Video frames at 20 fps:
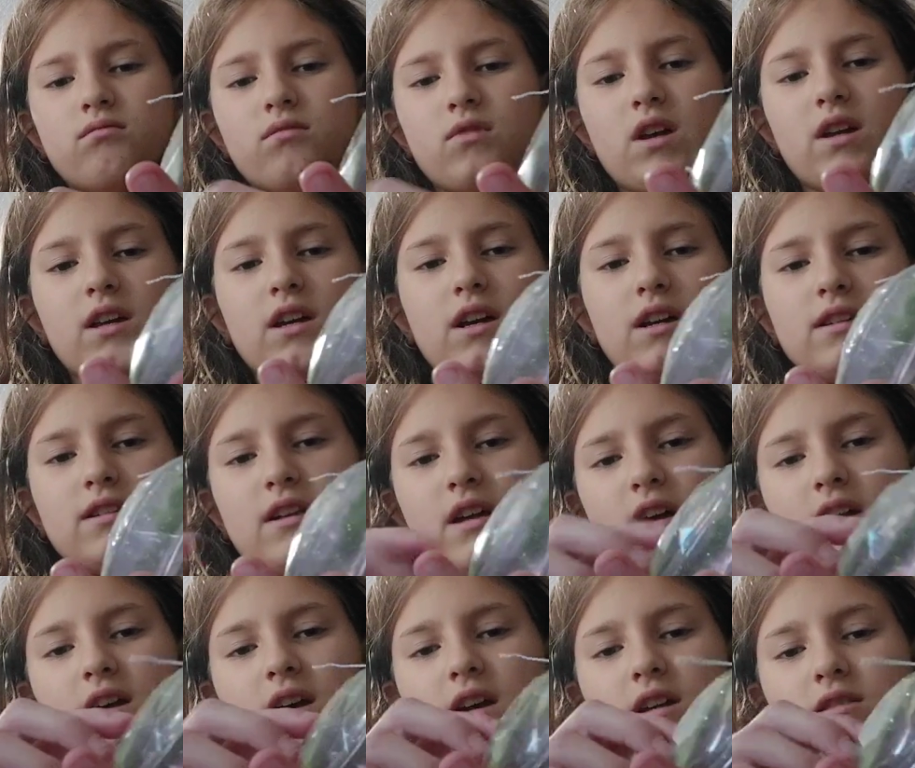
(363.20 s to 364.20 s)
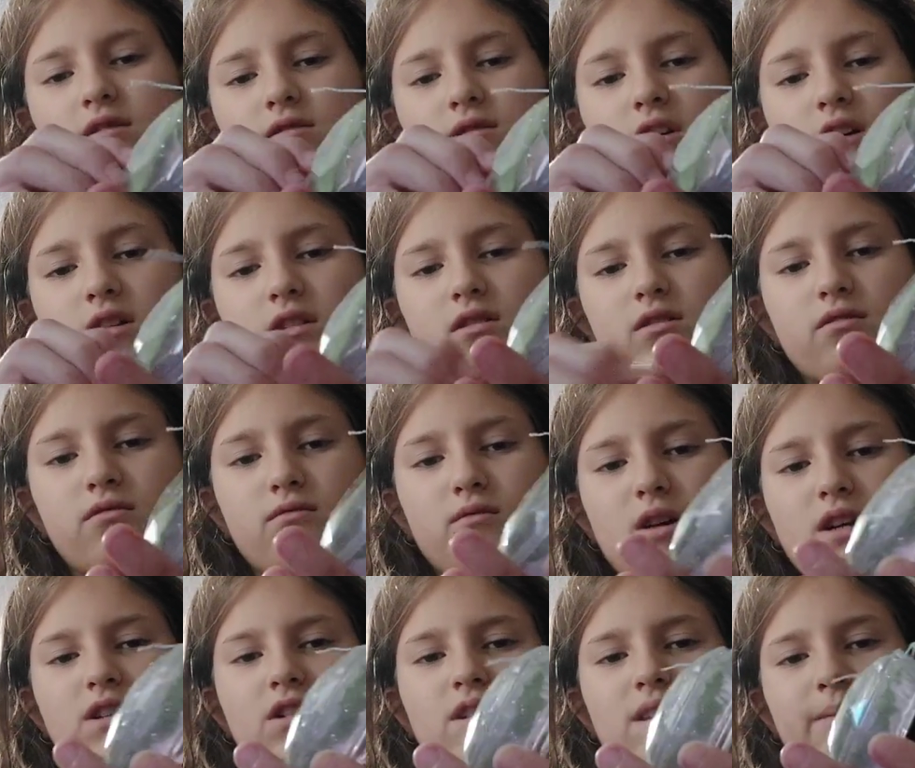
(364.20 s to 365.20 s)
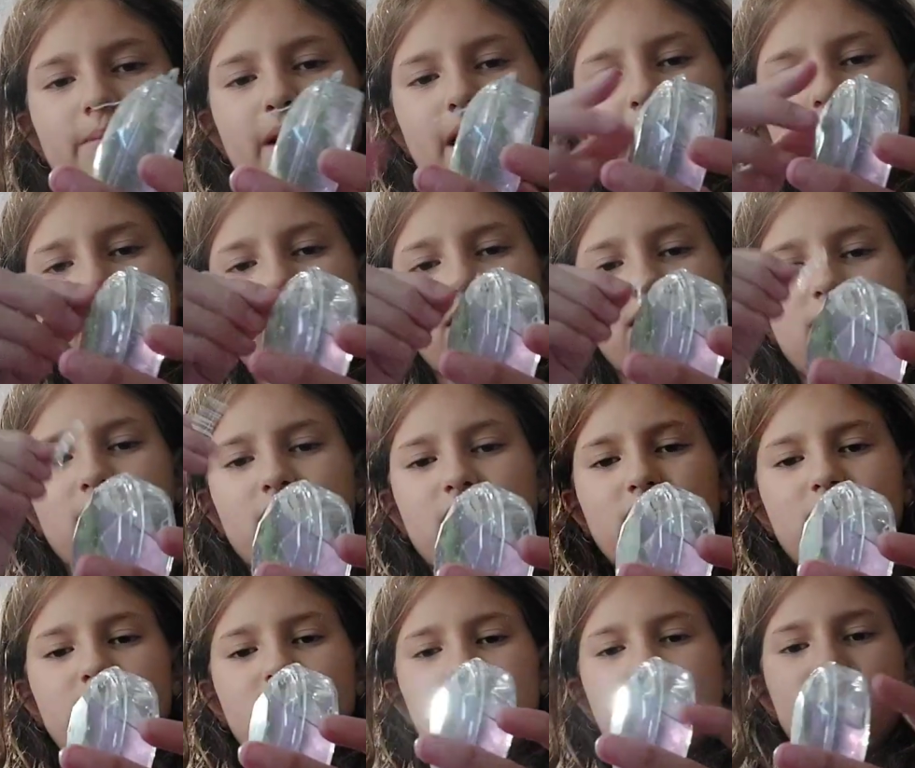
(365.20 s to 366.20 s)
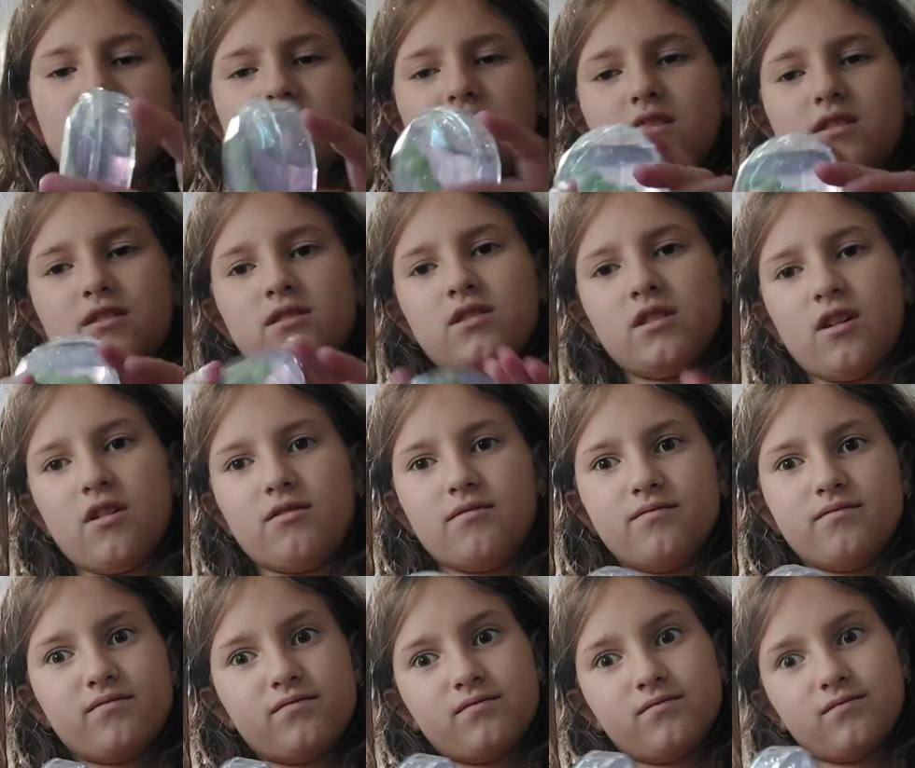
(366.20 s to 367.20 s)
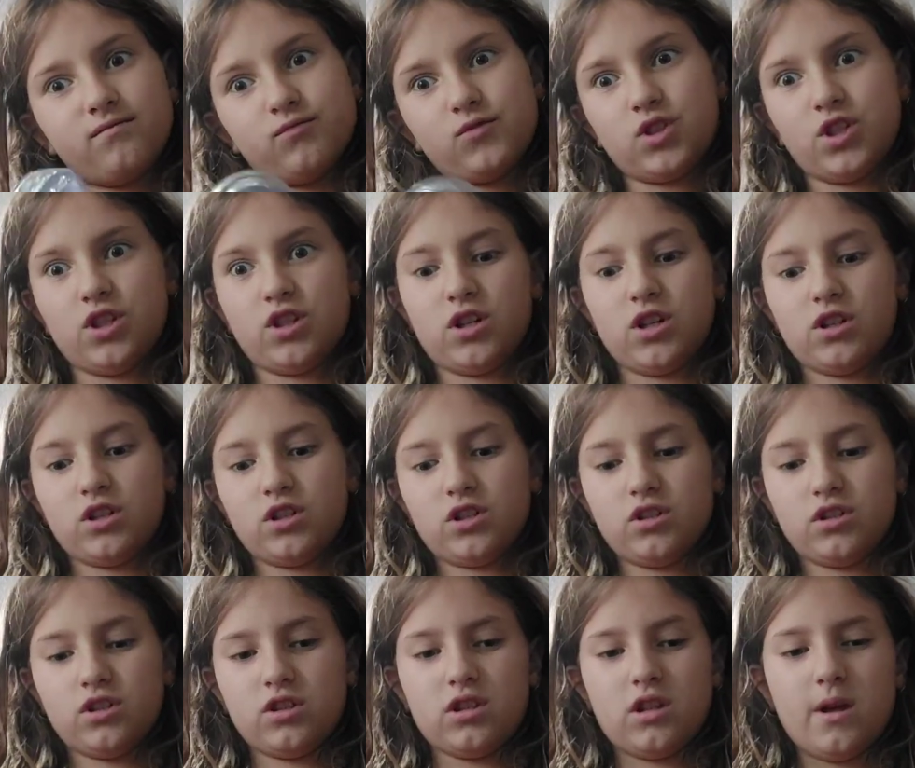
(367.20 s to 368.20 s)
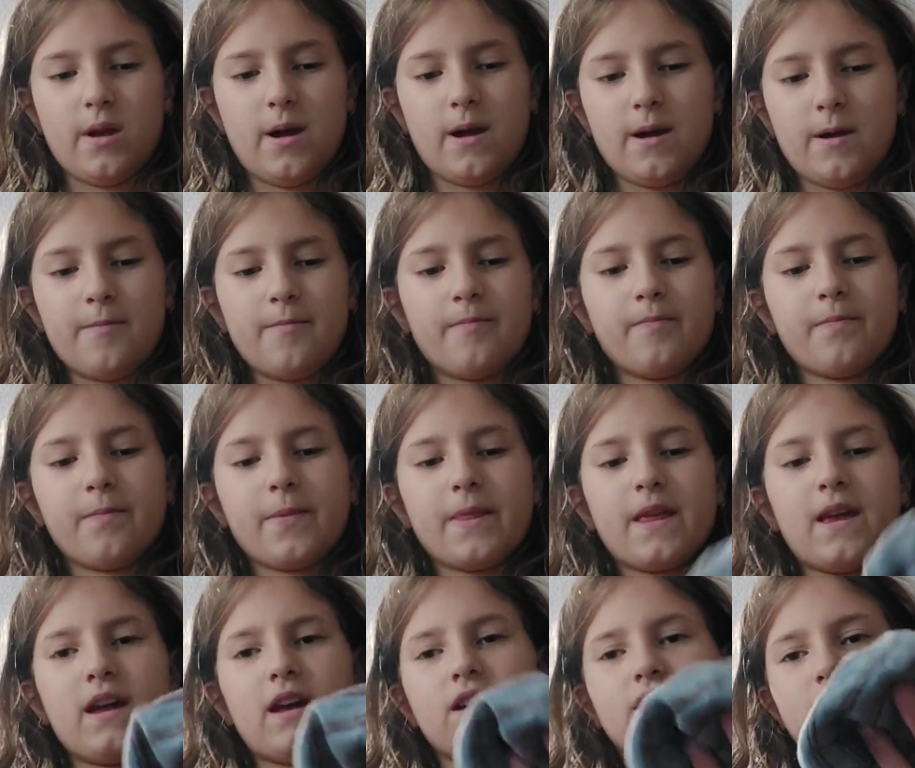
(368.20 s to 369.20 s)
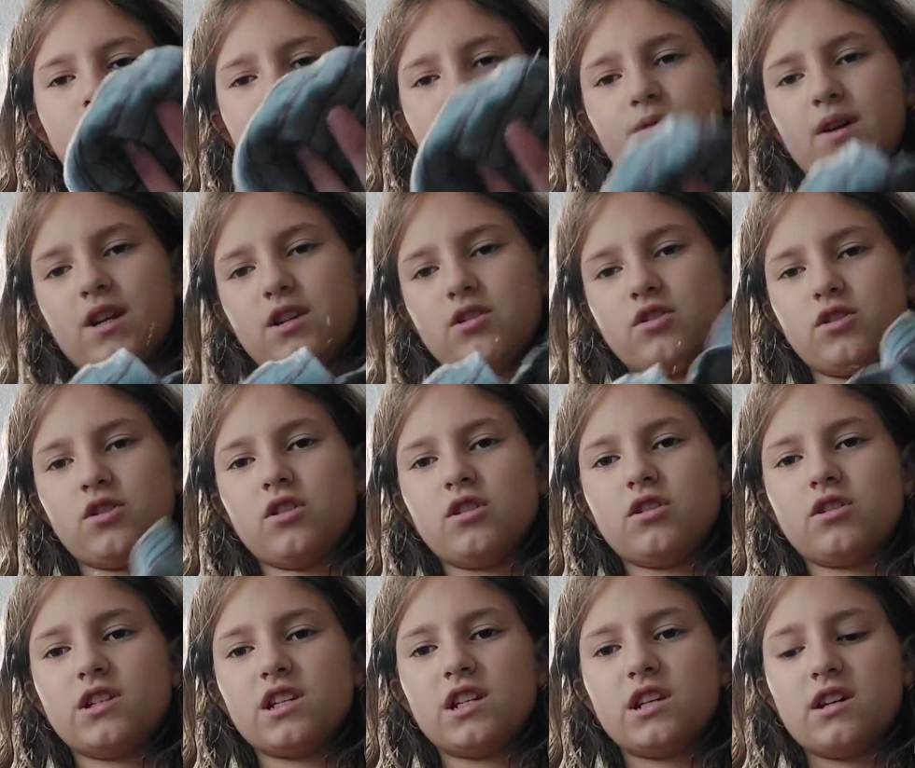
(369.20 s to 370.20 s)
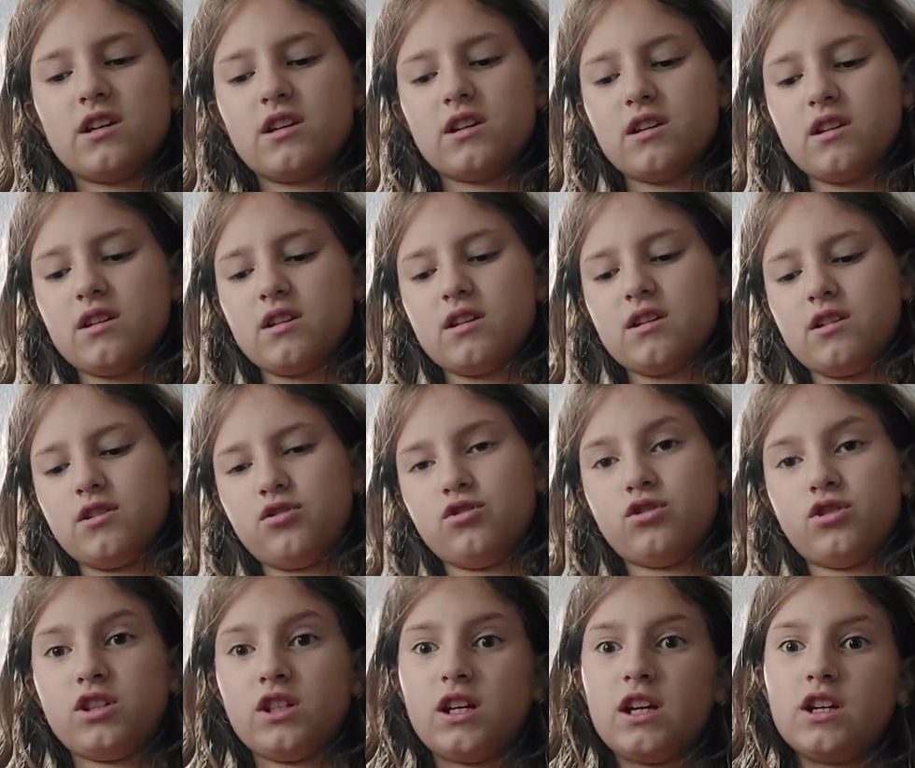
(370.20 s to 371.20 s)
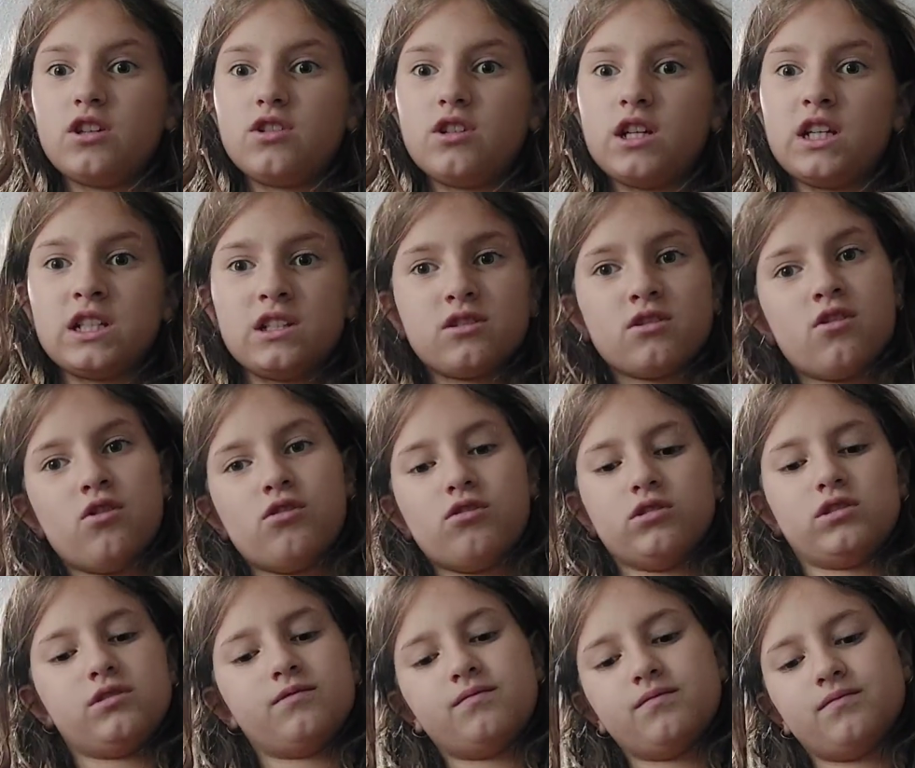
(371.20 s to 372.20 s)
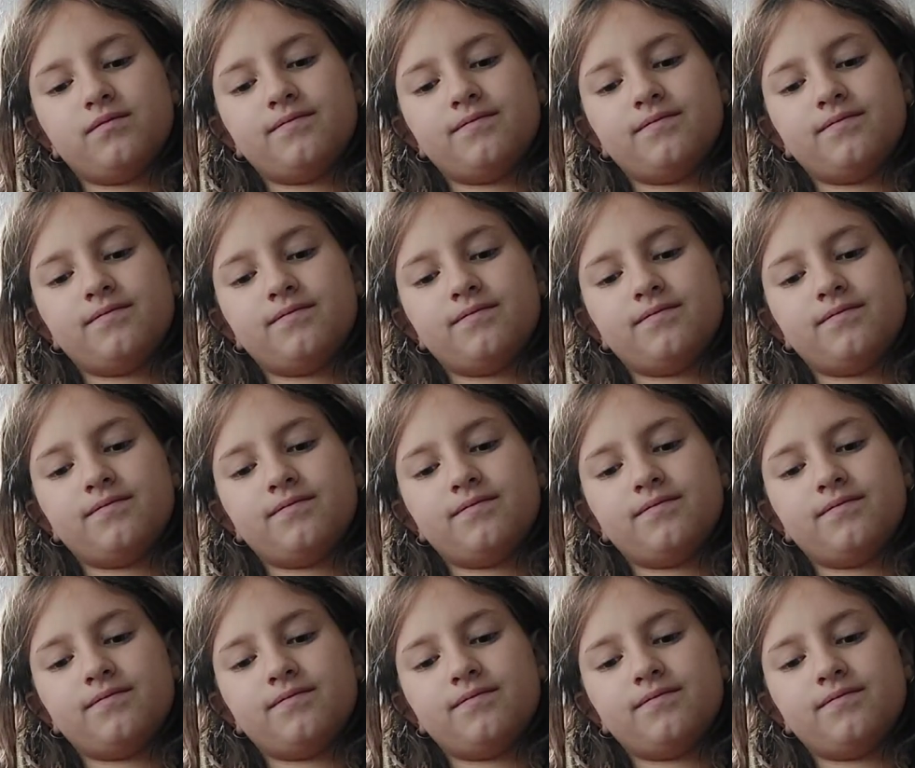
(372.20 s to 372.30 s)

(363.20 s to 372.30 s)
Like I said, I do not know what she packed. So, she got her slime and a sweatshirt, just in case she gets cold.